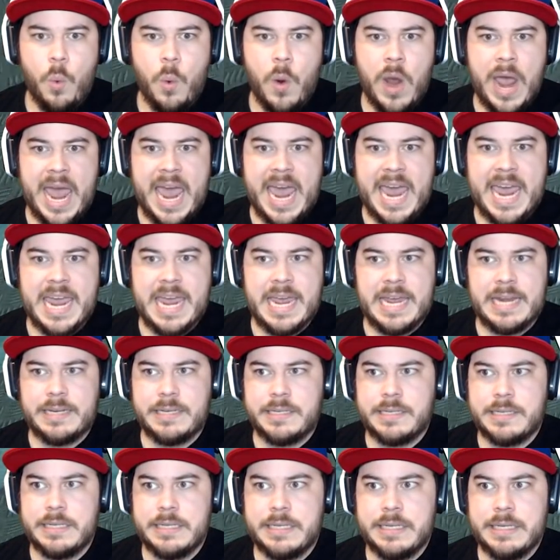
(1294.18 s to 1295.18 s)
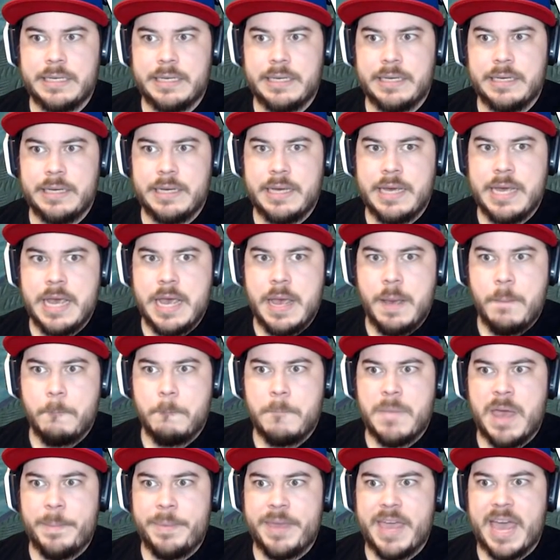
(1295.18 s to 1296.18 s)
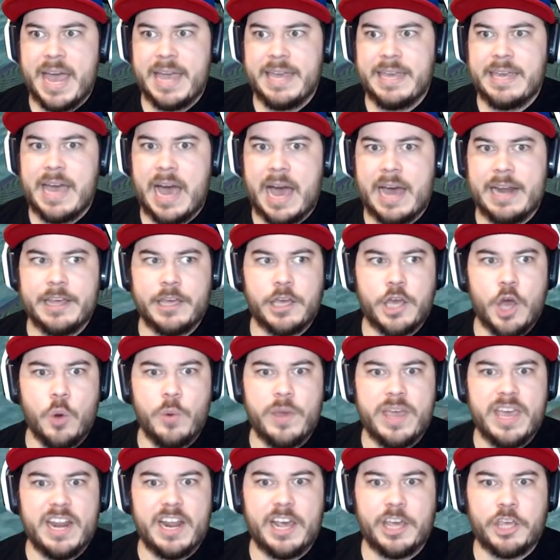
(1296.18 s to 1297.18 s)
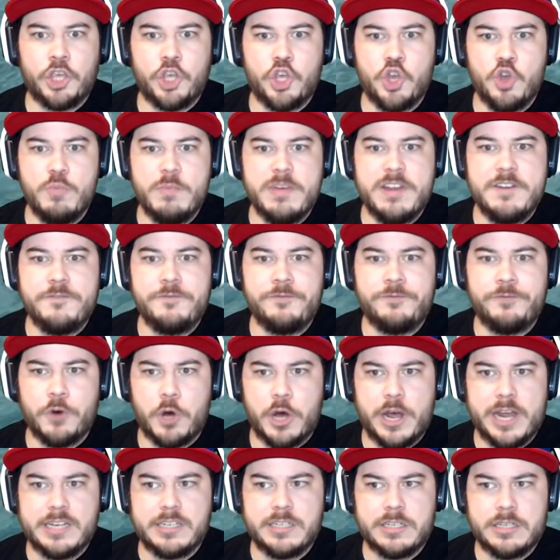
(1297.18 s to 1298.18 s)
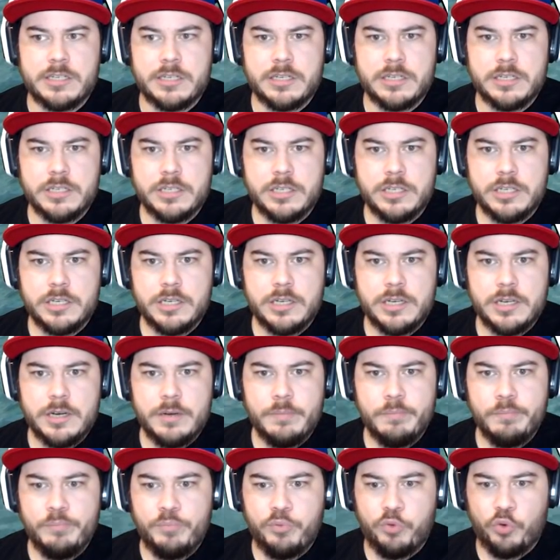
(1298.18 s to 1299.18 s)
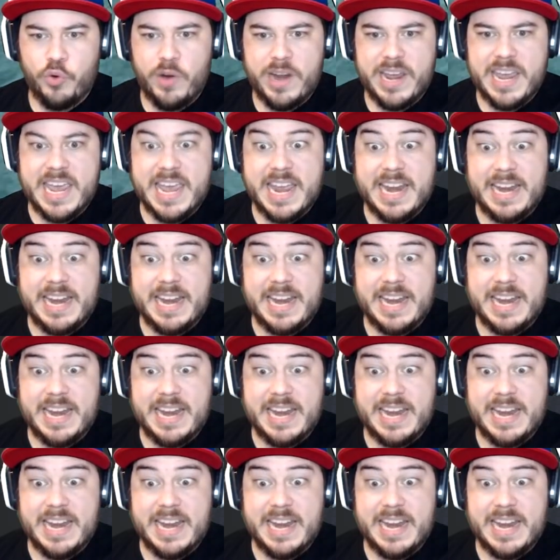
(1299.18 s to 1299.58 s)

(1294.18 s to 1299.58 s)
Wait. Maybe I gotta go get a human foot, bring